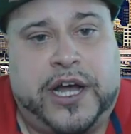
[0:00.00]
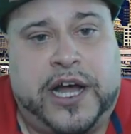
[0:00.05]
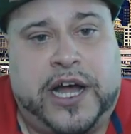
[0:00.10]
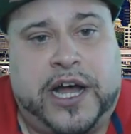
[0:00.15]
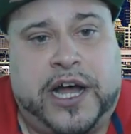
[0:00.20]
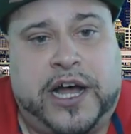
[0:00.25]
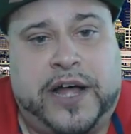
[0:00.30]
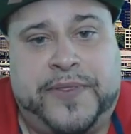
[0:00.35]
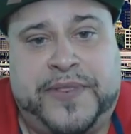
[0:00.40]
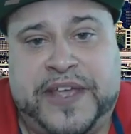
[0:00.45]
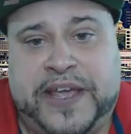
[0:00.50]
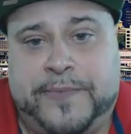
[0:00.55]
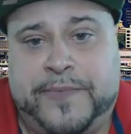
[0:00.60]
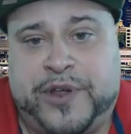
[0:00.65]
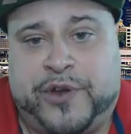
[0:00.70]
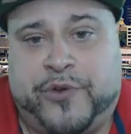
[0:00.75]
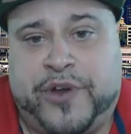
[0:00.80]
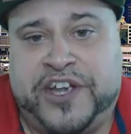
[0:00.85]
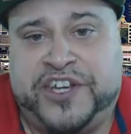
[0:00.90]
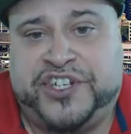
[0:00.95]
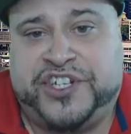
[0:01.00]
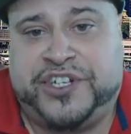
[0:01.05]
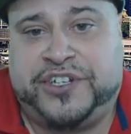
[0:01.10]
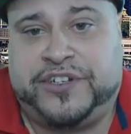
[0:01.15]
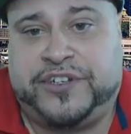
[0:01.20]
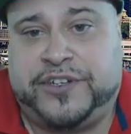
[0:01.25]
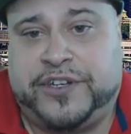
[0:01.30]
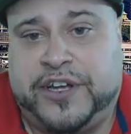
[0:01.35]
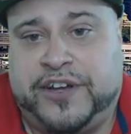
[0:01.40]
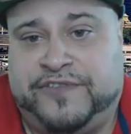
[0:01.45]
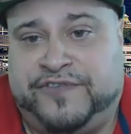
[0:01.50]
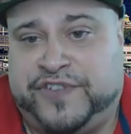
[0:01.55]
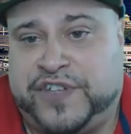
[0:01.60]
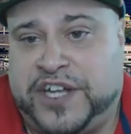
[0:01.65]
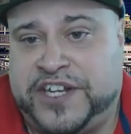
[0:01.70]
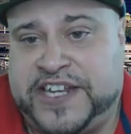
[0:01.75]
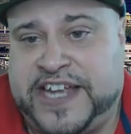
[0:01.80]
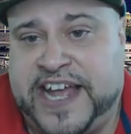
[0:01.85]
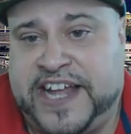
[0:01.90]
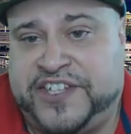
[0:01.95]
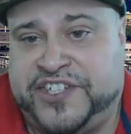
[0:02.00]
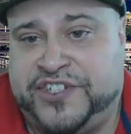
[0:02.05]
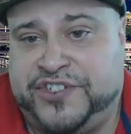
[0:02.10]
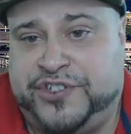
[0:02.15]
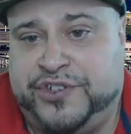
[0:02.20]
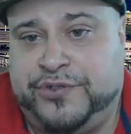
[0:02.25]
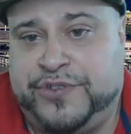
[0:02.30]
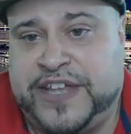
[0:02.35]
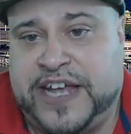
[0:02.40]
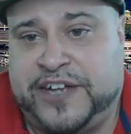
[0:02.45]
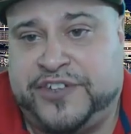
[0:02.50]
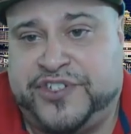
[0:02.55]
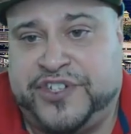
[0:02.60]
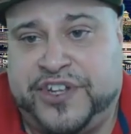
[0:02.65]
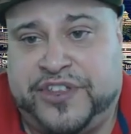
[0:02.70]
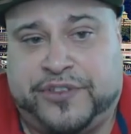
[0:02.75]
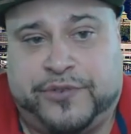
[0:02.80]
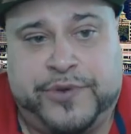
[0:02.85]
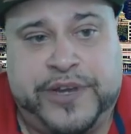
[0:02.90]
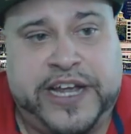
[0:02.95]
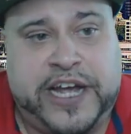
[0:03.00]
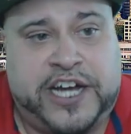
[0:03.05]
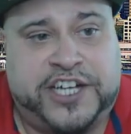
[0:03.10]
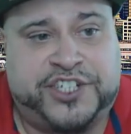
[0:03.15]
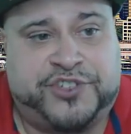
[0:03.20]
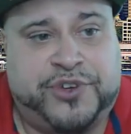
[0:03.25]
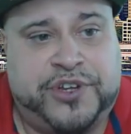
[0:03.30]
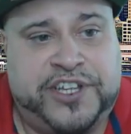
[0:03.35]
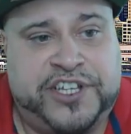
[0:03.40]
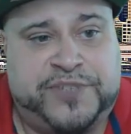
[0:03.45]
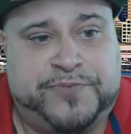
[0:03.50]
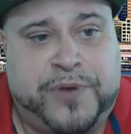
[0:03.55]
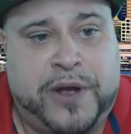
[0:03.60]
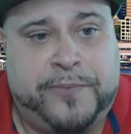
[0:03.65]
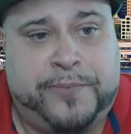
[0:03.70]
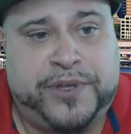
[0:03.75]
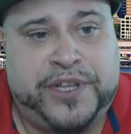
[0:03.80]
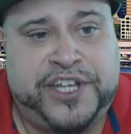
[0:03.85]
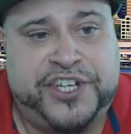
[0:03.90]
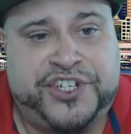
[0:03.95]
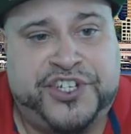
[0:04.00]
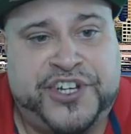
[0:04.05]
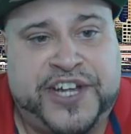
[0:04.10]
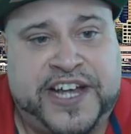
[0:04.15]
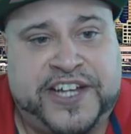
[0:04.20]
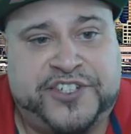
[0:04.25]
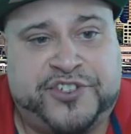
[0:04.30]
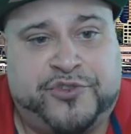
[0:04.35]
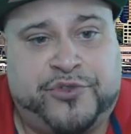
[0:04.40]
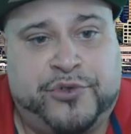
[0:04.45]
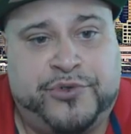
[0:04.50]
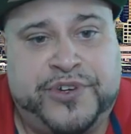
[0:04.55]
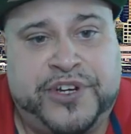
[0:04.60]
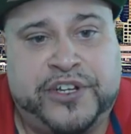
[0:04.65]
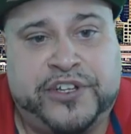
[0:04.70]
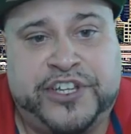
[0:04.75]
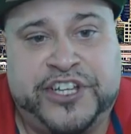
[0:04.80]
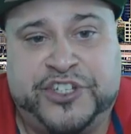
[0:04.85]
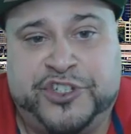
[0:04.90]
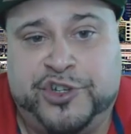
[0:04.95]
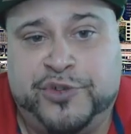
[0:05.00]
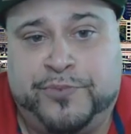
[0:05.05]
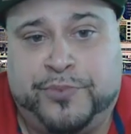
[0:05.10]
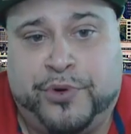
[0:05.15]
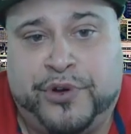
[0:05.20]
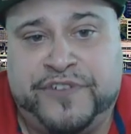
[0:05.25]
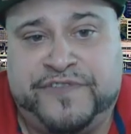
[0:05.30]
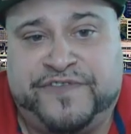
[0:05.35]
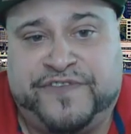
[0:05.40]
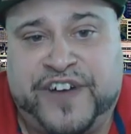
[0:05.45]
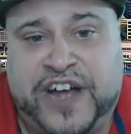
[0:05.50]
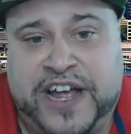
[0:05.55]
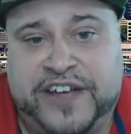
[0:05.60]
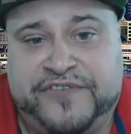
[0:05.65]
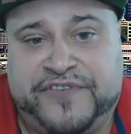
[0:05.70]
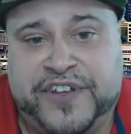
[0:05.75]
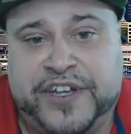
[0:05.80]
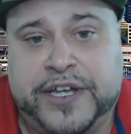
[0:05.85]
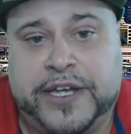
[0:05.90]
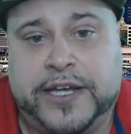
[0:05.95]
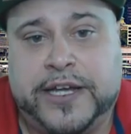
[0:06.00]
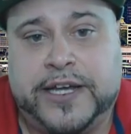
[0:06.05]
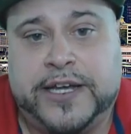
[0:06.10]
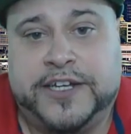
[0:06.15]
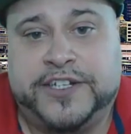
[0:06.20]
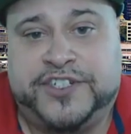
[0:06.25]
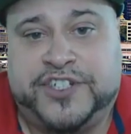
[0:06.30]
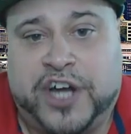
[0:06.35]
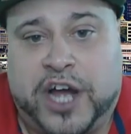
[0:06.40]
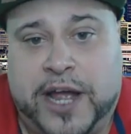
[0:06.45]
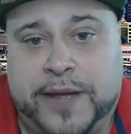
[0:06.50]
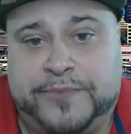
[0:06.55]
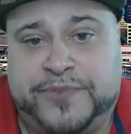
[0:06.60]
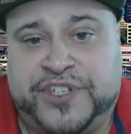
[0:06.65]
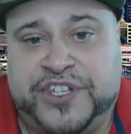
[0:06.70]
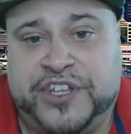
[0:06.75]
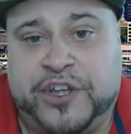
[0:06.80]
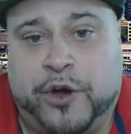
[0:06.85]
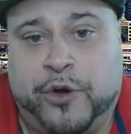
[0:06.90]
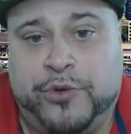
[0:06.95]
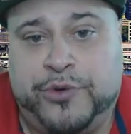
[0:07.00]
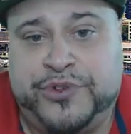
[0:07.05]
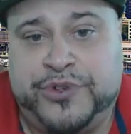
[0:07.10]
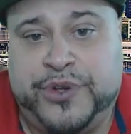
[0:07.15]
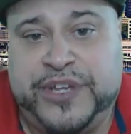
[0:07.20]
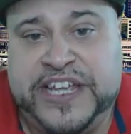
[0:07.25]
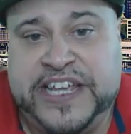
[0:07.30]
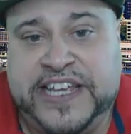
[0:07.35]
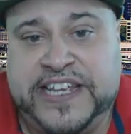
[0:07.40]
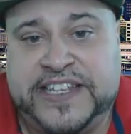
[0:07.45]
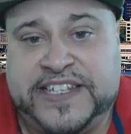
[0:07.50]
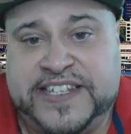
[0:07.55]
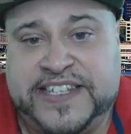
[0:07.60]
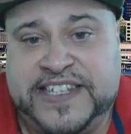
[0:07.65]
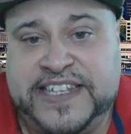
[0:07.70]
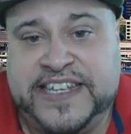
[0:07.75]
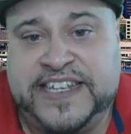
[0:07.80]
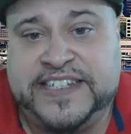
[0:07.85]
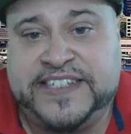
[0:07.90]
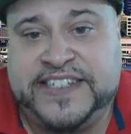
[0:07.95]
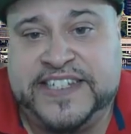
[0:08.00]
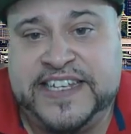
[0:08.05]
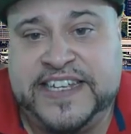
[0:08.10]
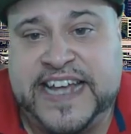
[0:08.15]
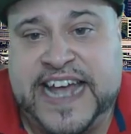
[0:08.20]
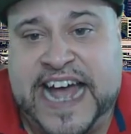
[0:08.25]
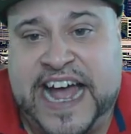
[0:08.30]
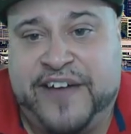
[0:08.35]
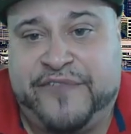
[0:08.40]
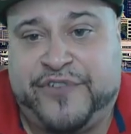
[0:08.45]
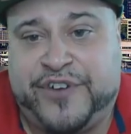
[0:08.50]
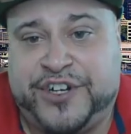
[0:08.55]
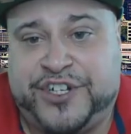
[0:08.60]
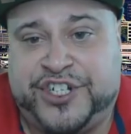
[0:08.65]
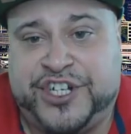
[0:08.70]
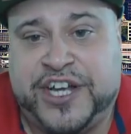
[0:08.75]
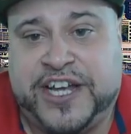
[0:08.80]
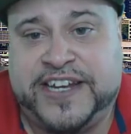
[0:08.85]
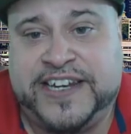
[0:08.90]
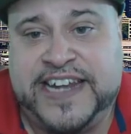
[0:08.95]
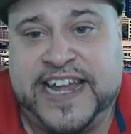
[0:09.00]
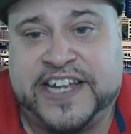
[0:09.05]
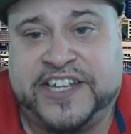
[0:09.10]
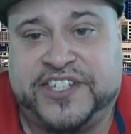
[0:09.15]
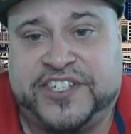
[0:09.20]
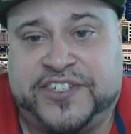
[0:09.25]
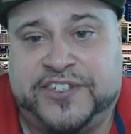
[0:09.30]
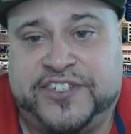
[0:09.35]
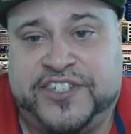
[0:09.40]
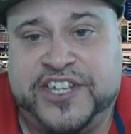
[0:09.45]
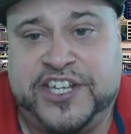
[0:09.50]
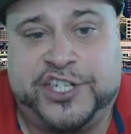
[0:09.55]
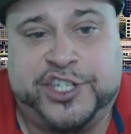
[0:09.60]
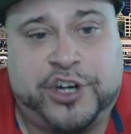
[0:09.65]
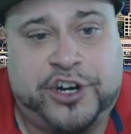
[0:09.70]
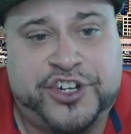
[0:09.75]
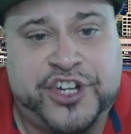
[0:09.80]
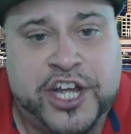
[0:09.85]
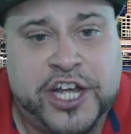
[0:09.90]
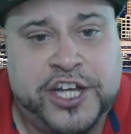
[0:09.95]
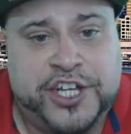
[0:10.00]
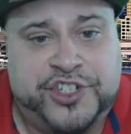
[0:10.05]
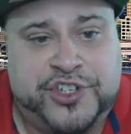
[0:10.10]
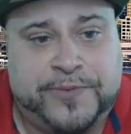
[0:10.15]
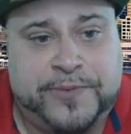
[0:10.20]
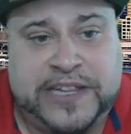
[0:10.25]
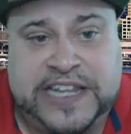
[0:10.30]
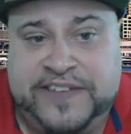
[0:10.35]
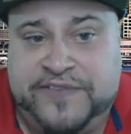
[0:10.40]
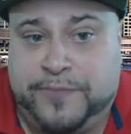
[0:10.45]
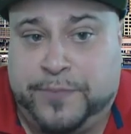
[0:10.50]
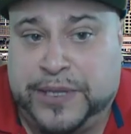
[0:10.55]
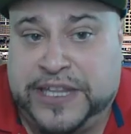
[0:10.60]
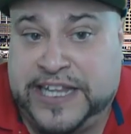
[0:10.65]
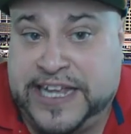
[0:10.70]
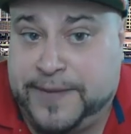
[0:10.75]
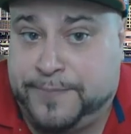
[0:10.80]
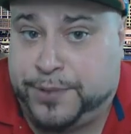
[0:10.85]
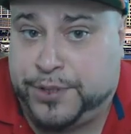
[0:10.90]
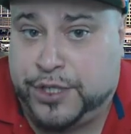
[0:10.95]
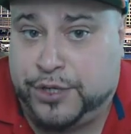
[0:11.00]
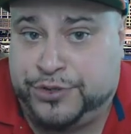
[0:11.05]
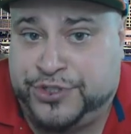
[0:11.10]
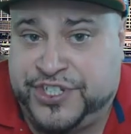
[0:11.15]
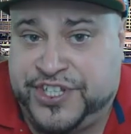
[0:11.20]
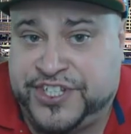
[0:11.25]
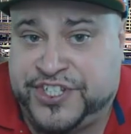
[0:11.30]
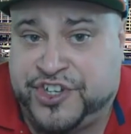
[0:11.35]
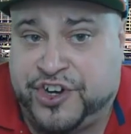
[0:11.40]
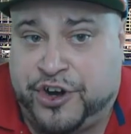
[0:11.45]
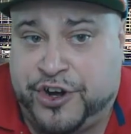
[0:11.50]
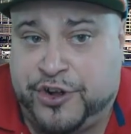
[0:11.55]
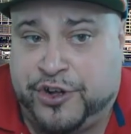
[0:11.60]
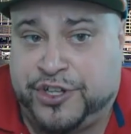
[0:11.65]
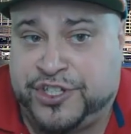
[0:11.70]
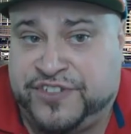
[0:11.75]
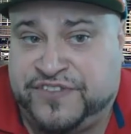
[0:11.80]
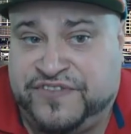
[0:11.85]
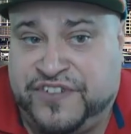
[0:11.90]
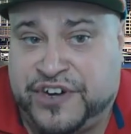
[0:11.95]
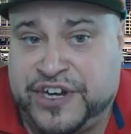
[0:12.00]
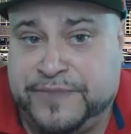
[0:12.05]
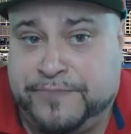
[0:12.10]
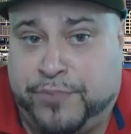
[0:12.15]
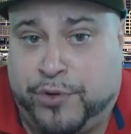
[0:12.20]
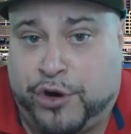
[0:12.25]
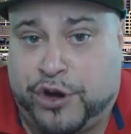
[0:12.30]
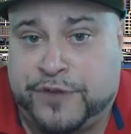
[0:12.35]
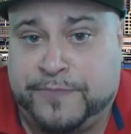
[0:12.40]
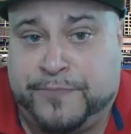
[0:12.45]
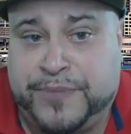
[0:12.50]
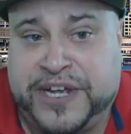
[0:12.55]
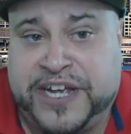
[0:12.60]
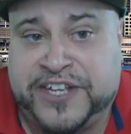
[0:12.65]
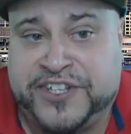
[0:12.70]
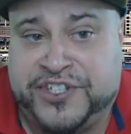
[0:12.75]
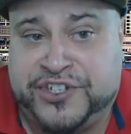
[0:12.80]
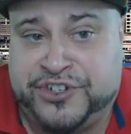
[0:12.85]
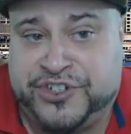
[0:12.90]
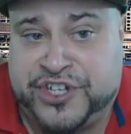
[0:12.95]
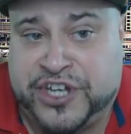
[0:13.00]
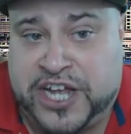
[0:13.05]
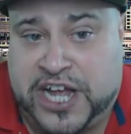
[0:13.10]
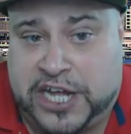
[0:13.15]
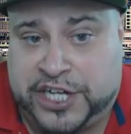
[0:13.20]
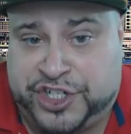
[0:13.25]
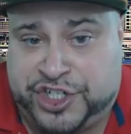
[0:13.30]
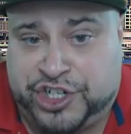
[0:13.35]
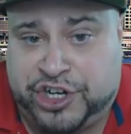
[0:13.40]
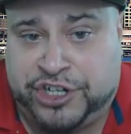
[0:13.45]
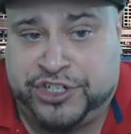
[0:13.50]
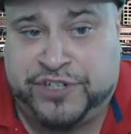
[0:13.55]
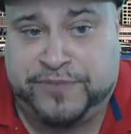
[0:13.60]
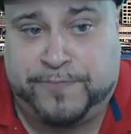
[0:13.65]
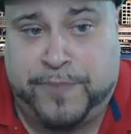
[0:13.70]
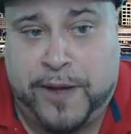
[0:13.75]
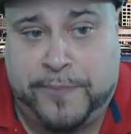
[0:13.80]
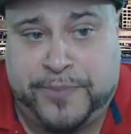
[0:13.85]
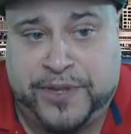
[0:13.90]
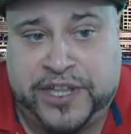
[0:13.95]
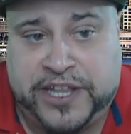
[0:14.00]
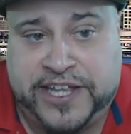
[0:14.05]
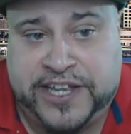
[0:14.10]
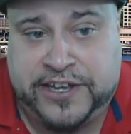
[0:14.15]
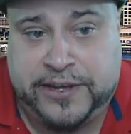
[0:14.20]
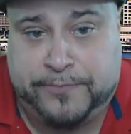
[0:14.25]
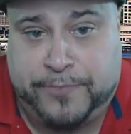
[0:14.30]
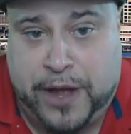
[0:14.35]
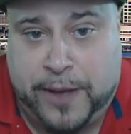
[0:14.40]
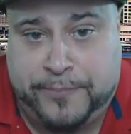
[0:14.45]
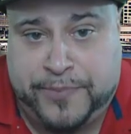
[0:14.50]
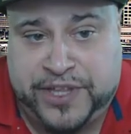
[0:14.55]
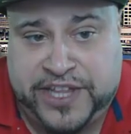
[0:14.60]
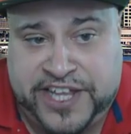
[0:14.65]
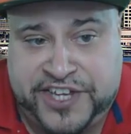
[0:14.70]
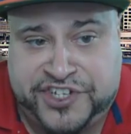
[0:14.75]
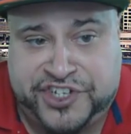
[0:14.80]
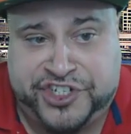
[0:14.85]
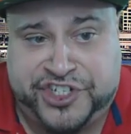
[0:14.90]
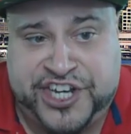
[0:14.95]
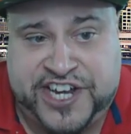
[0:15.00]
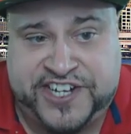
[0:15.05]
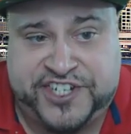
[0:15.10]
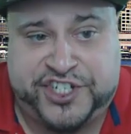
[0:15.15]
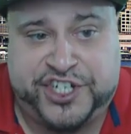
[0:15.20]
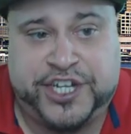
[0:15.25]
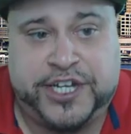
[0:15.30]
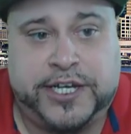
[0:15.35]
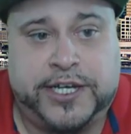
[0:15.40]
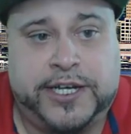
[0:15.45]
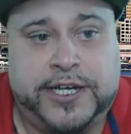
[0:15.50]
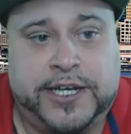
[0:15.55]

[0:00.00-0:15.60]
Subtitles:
the immigration floodgates in 2003, Australia's population has grown nearly 2.5 times in the OECD average. Next, see chart. So I'm going to leave a link below to this article. It's very important because there's a chart to population change.